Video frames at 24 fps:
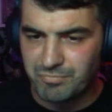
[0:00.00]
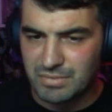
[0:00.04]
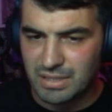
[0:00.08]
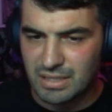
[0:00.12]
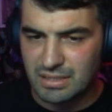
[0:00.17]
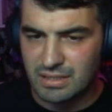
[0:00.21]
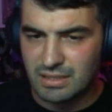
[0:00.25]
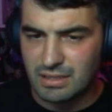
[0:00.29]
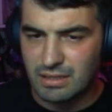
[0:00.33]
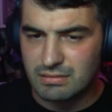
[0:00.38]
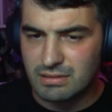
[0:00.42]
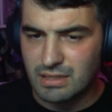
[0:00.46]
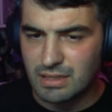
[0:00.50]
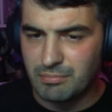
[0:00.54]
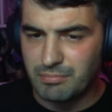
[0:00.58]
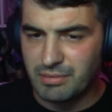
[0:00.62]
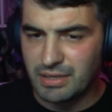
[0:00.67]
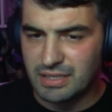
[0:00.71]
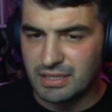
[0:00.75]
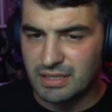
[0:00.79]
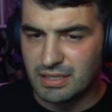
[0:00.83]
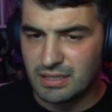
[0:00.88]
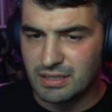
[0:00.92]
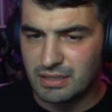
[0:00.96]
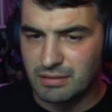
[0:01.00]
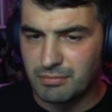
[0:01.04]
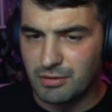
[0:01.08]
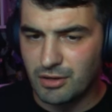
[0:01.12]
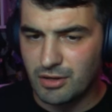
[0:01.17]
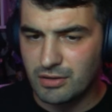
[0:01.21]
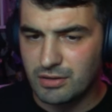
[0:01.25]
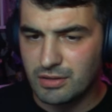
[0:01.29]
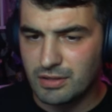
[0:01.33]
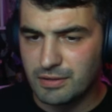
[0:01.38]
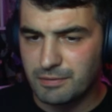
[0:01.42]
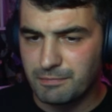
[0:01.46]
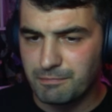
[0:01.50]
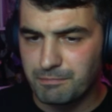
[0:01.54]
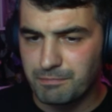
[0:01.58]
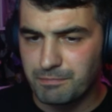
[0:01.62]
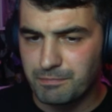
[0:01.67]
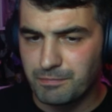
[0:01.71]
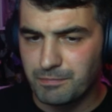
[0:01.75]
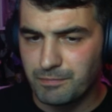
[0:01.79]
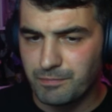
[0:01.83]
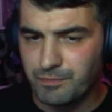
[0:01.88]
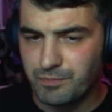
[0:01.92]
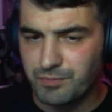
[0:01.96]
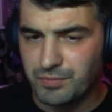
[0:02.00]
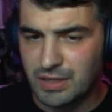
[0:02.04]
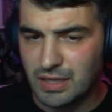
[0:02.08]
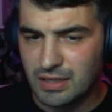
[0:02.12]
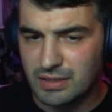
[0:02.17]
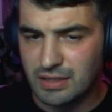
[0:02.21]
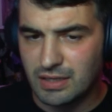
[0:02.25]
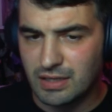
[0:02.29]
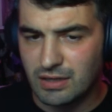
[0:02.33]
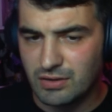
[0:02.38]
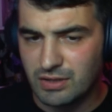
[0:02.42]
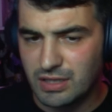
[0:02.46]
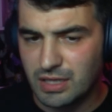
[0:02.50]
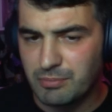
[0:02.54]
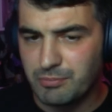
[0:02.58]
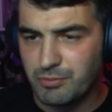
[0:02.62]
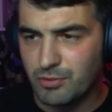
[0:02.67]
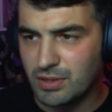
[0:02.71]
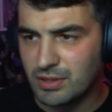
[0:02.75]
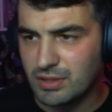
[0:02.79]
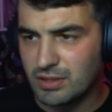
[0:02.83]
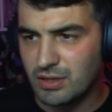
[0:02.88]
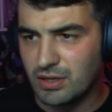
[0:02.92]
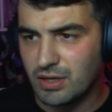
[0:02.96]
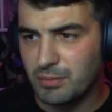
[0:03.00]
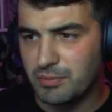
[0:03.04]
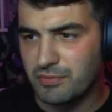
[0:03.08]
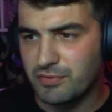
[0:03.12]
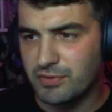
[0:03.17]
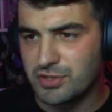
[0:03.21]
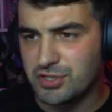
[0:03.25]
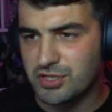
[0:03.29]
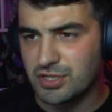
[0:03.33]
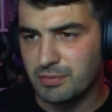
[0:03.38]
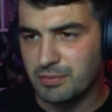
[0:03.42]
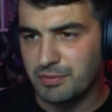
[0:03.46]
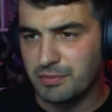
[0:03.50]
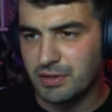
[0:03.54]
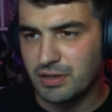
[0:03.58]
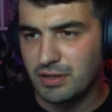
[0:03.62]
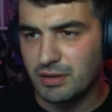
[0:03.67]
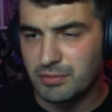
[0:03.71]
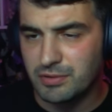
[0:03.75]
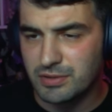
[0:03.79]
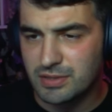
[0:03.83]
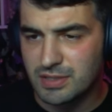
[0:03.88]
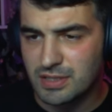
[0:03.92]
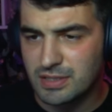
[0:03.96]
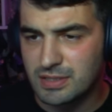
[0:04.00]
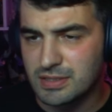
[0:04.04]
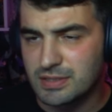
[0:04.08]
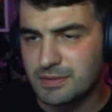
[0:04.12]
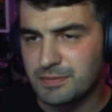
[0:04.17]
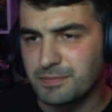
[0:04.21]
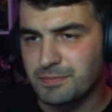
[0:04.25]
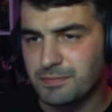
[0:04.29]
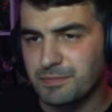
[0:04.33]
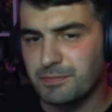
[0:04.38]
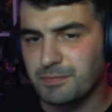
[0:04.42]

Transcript: I think I'm gonna play the other blocker, and then I'll keep one down up, shut up and come with us.